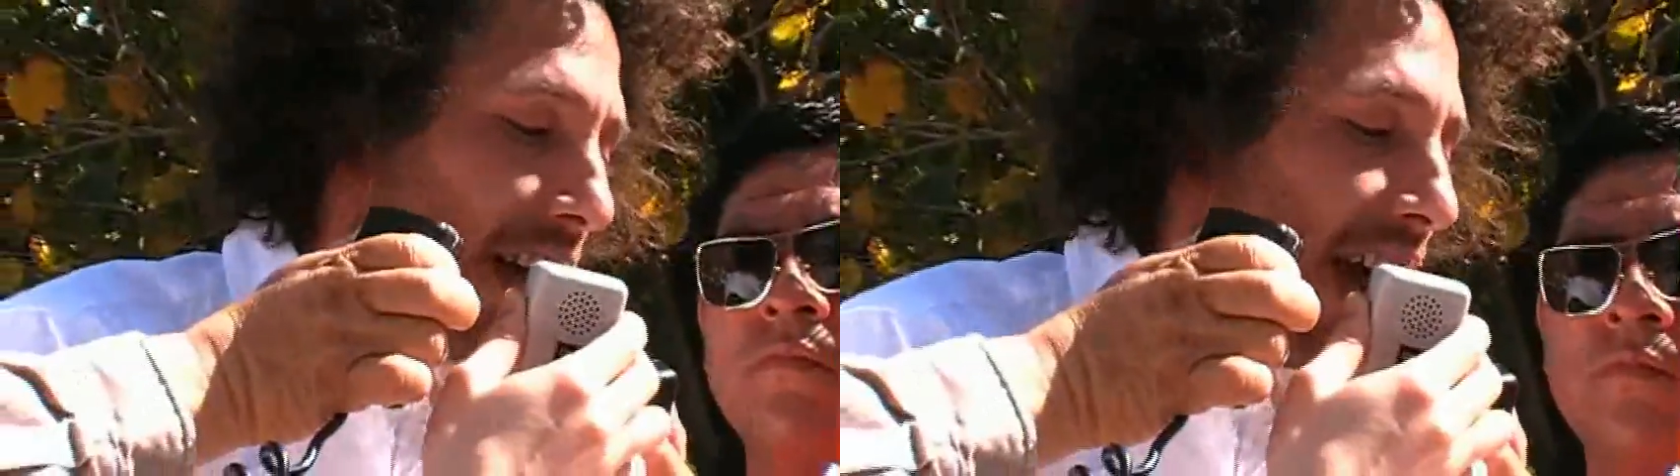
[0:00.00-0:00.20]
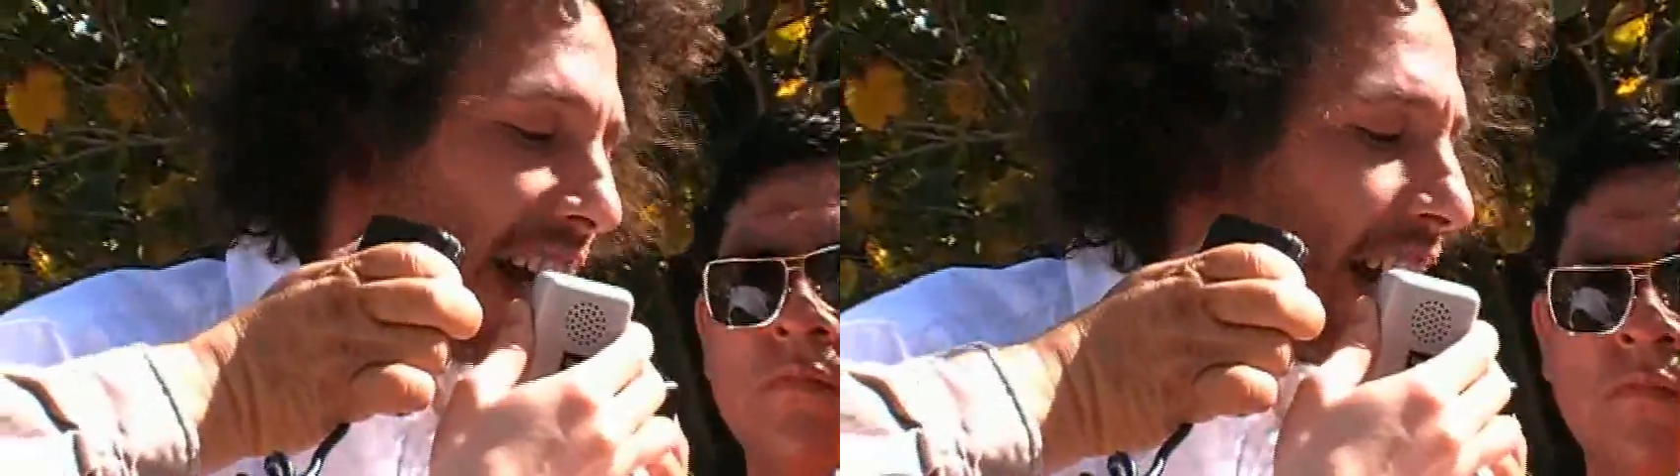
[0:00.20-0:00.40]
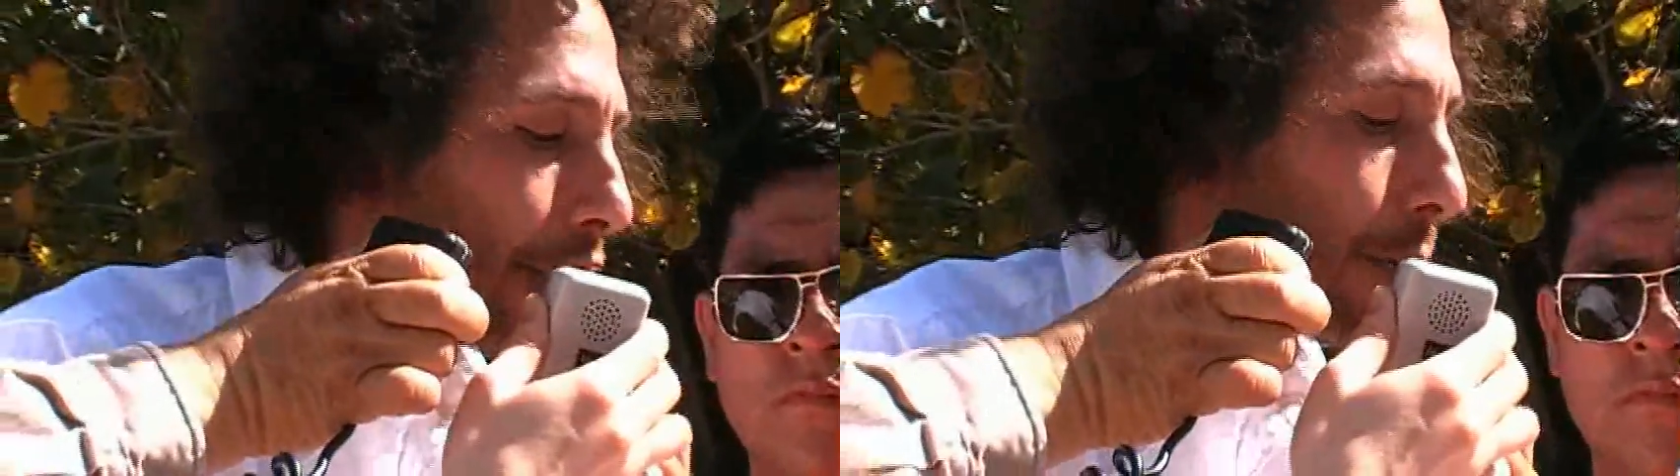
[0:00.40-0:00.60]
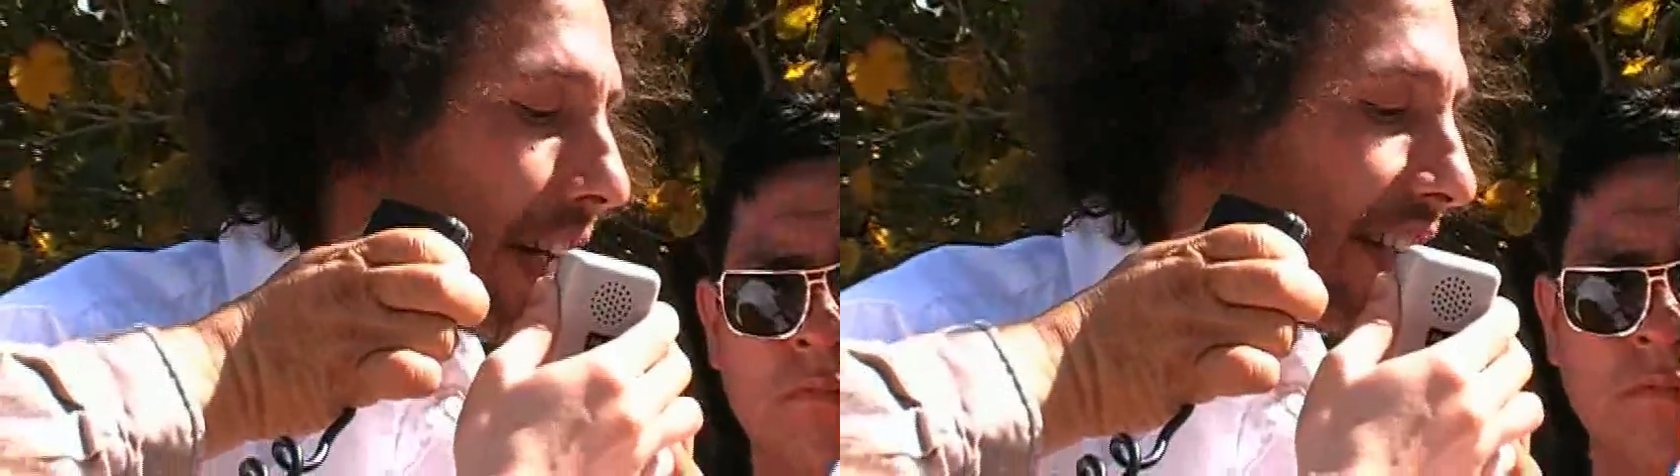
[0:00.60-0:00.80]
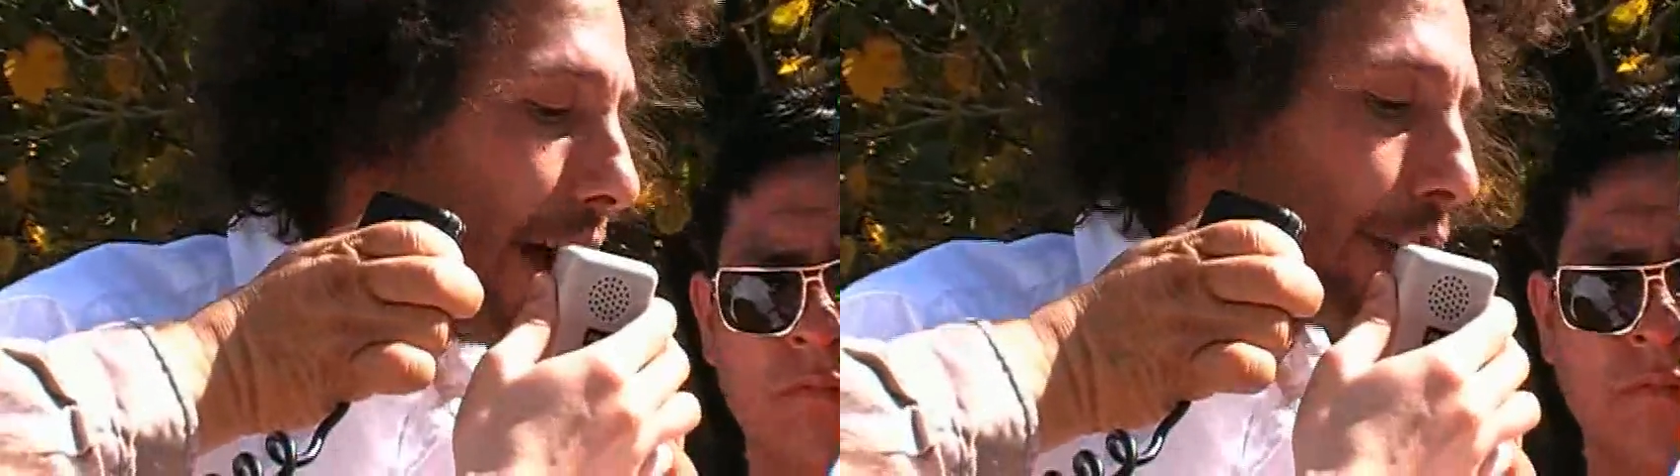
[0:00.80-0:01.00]
and history
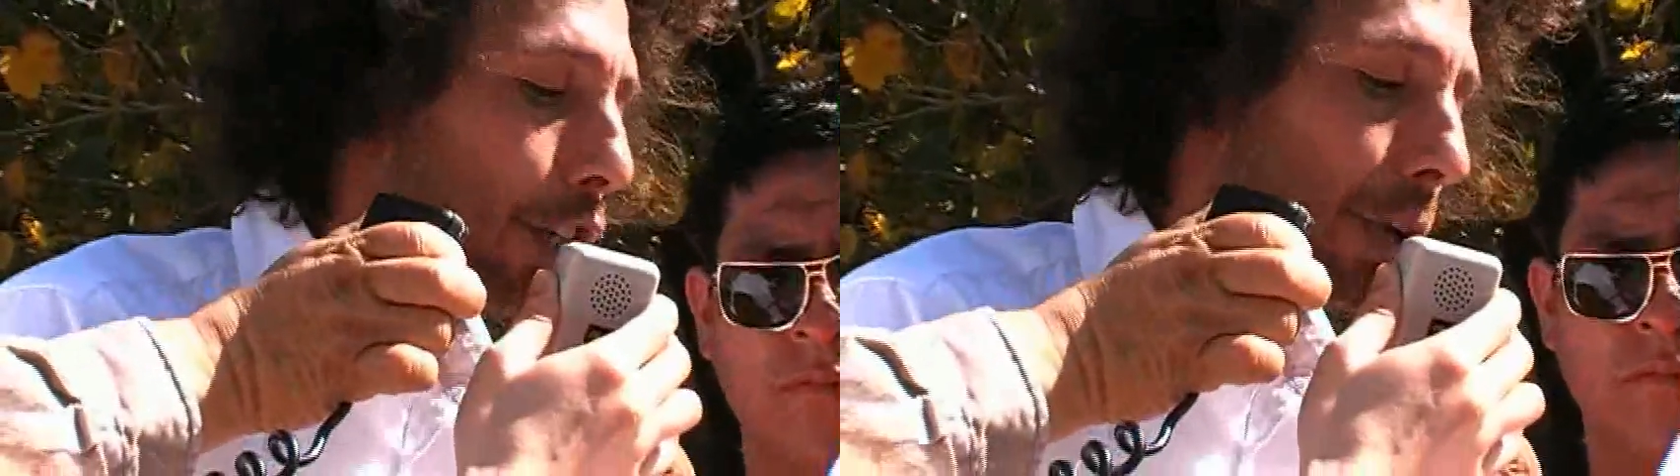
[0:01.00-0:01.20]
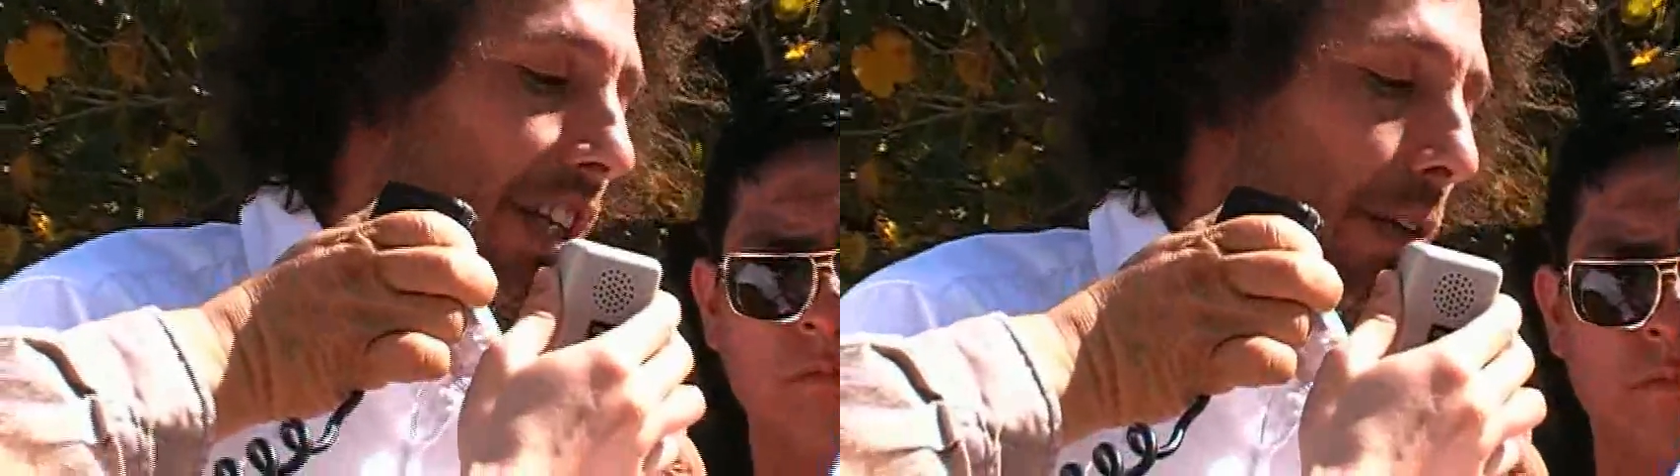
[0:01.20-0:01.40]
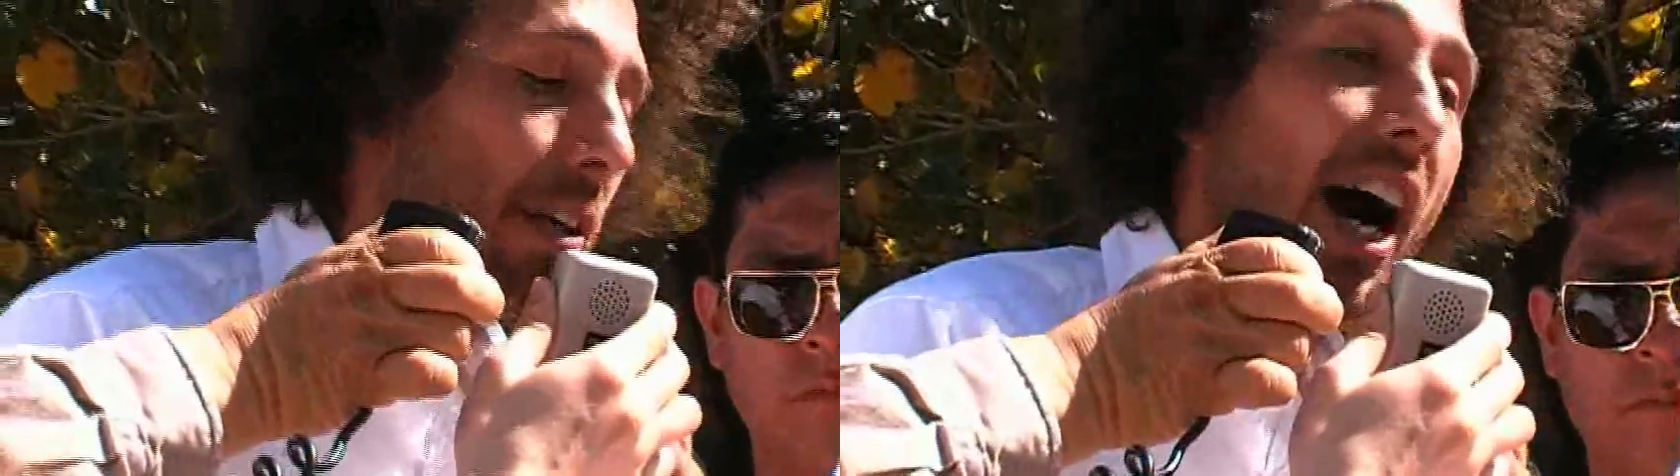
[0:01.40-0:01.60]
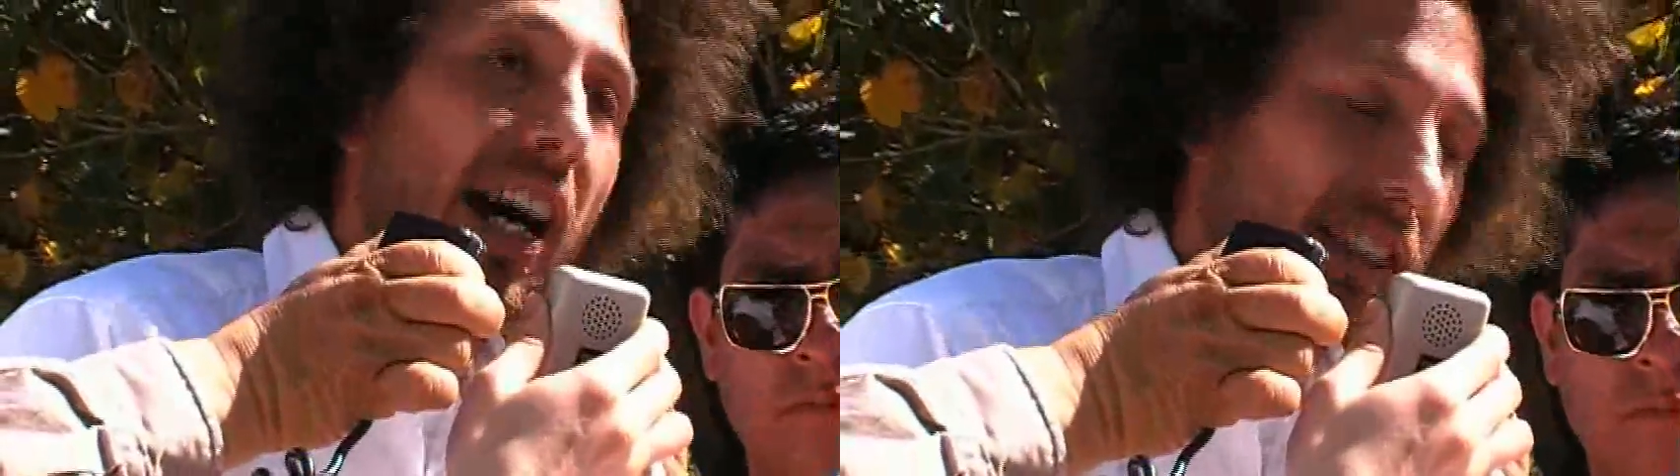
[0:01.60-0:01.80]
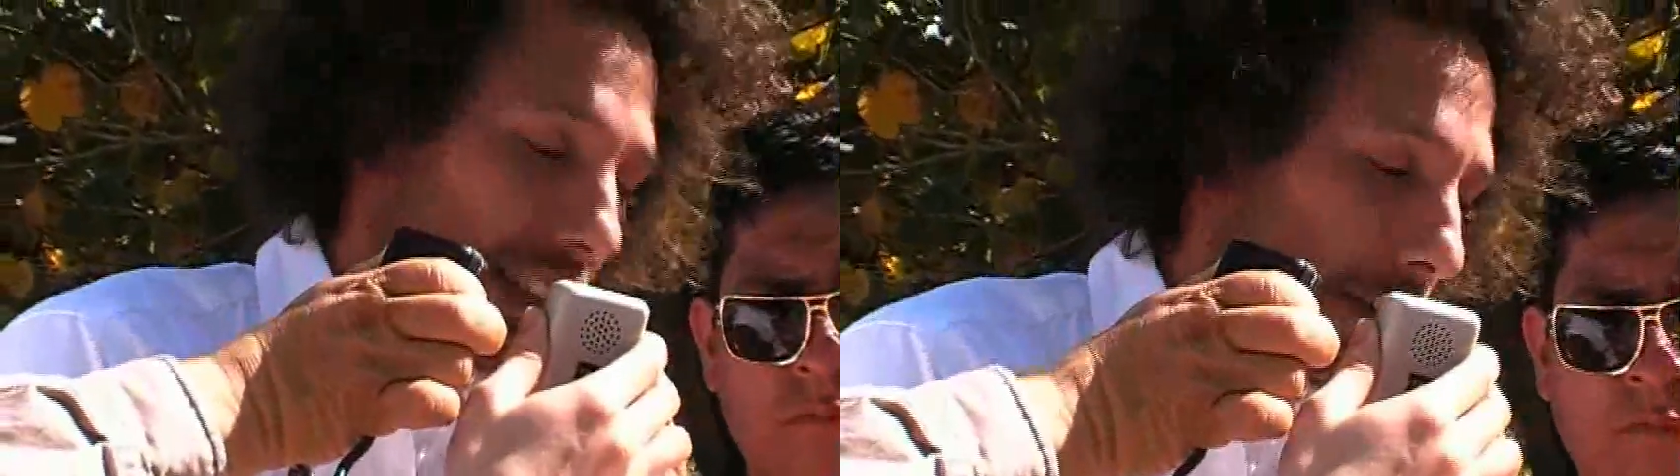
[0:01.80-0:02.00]
has never treated them
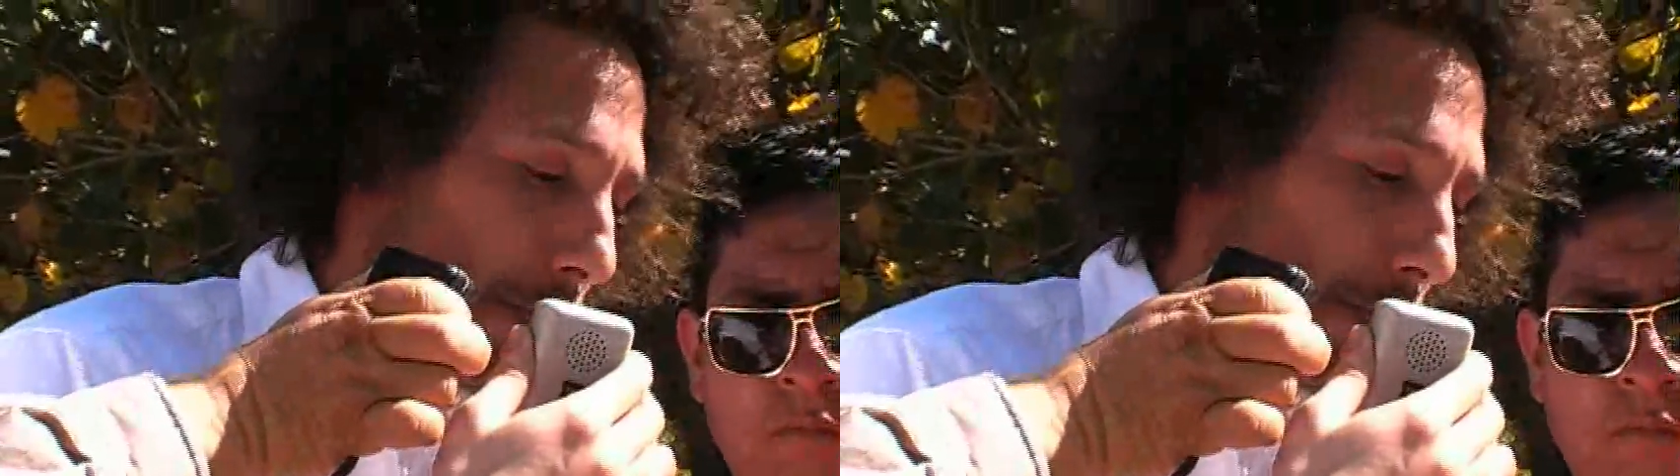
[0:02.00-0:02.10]
kindly.